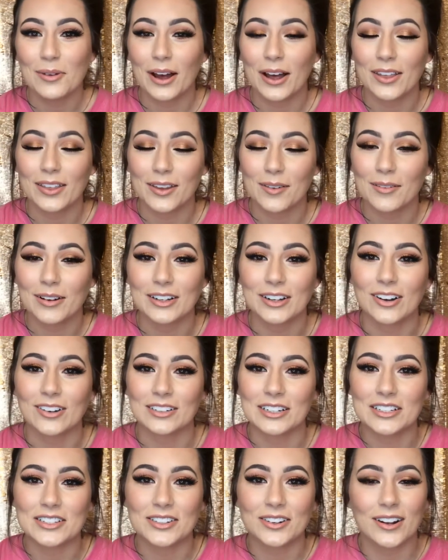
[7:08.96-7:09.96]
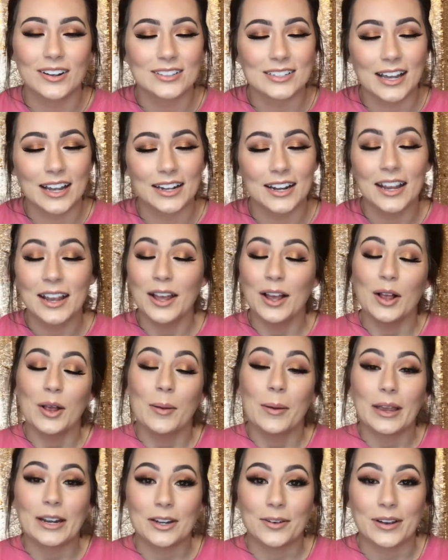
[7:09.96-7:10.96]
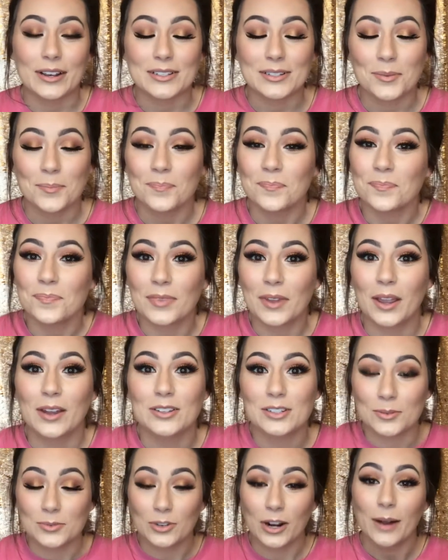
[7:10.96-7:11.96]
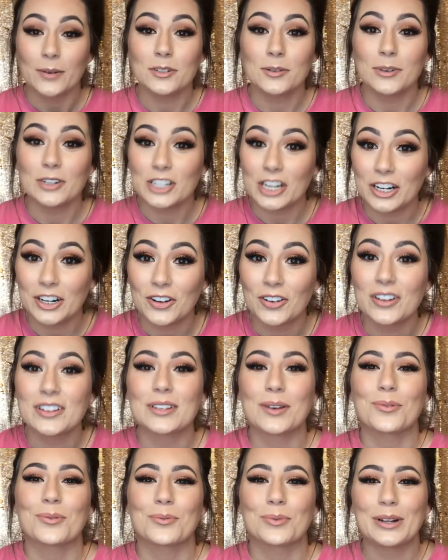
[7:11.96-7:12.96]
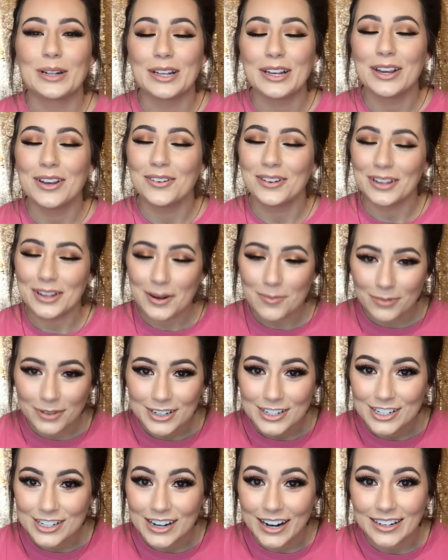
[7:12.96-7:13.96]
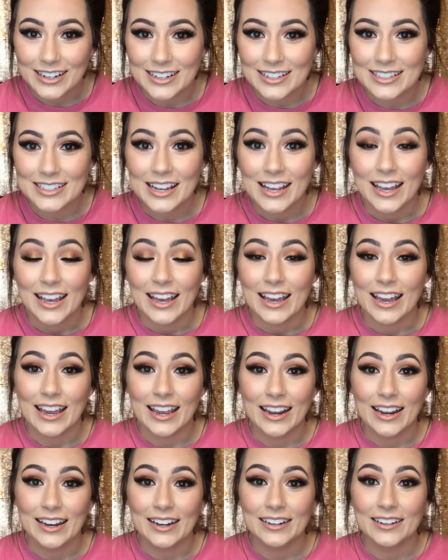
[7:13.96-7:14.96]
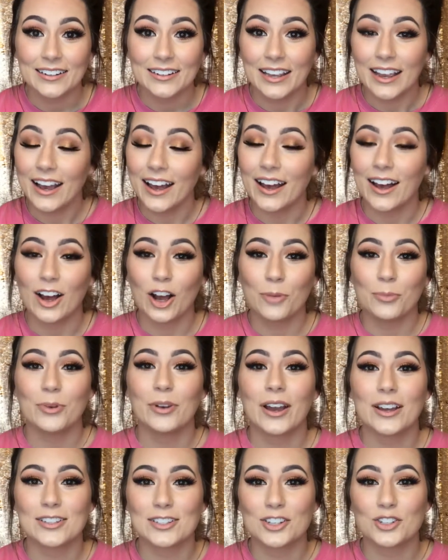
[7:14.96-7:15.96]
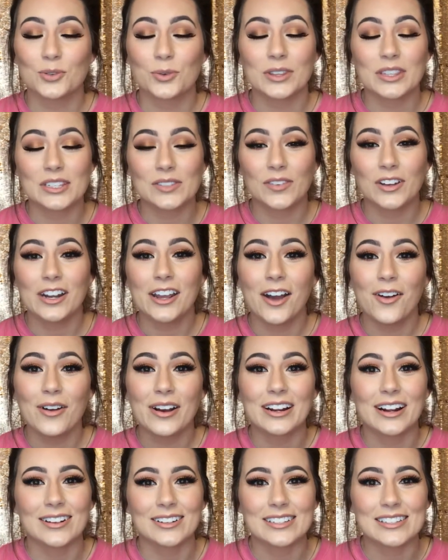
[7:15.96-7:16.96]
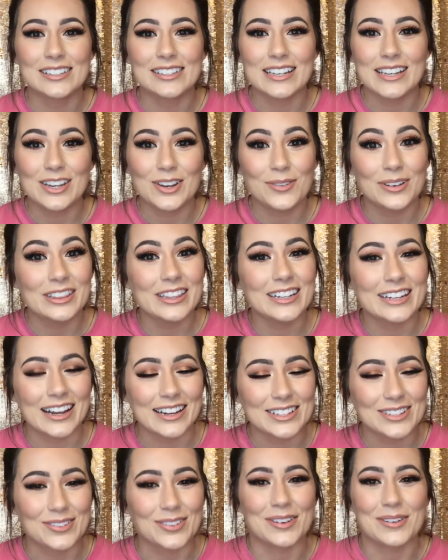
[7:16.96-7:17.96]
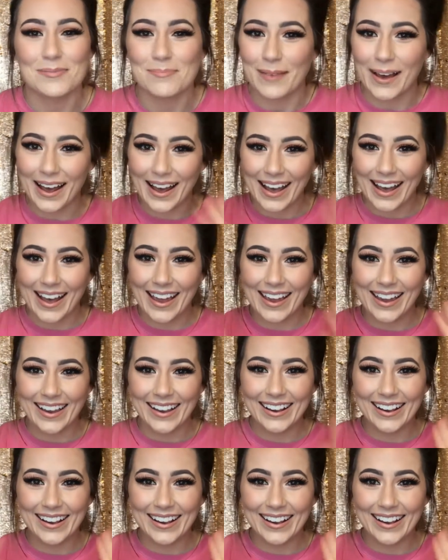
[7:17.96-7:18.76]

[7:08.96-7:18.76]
I think my dog needs to go outside. Anyways, subscribe to my channel because I would really, really appreciate it. And yeah, I hope you guys enjoyed this video, and I'll see you in the next one. Bye!